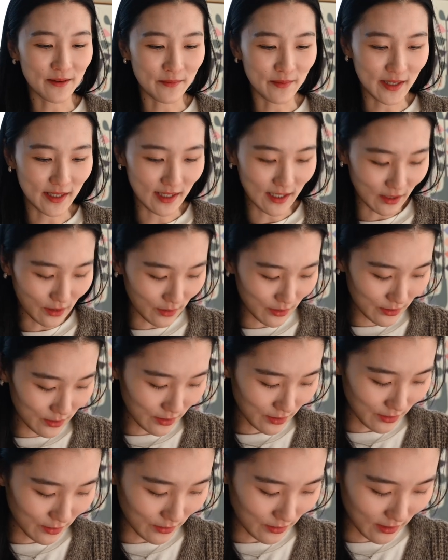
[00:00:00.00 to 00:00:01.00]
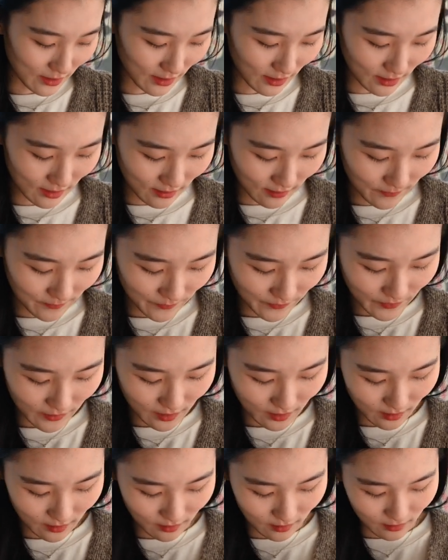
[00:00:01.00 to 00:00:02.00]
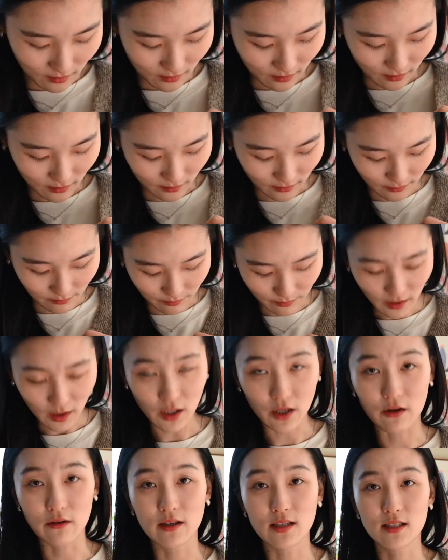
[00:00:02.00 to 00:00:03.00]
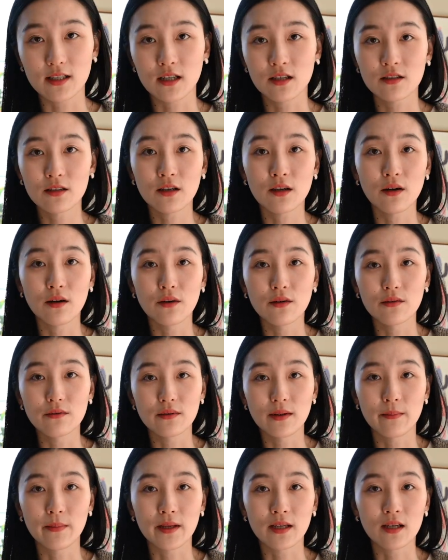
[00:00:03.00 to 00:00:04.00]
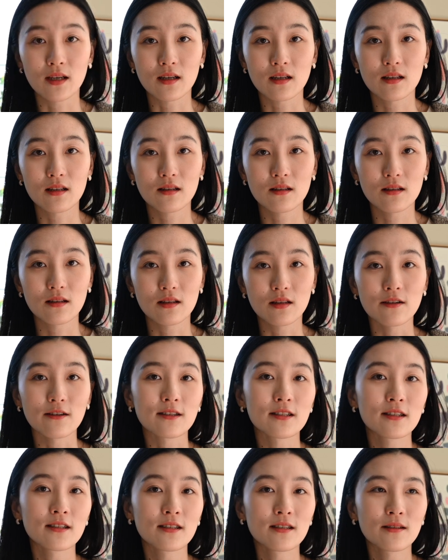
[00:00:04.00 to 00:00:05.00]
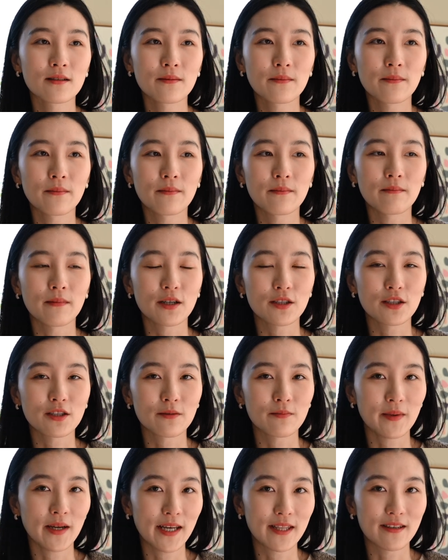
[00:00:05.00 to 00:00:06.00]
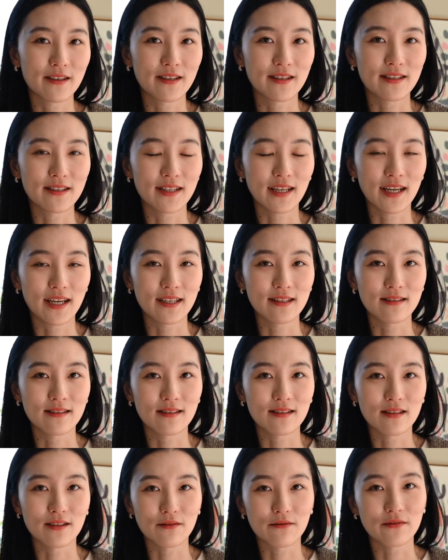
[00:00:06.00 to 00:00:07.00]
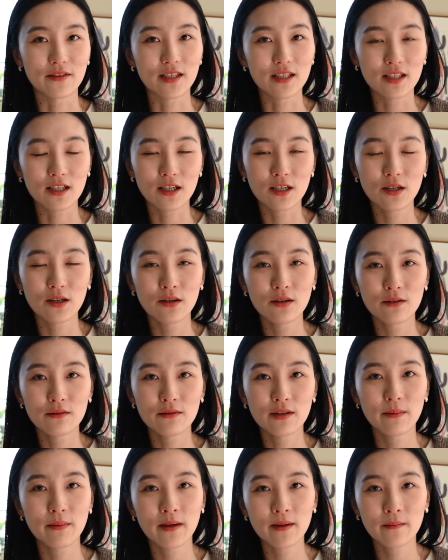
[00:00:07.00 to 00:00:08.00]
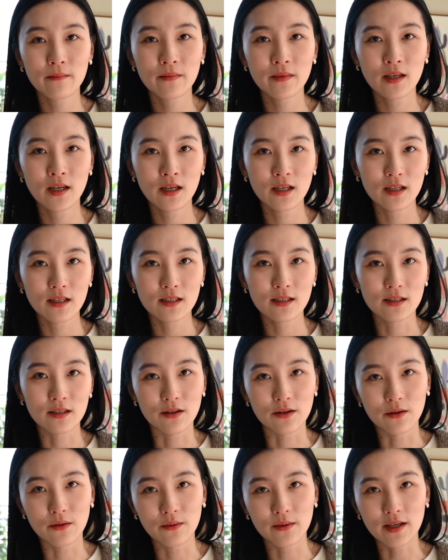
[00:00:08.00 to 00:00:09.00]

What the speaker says: and I also think the horizontal ribbing looks much better than the vertical ribbing. So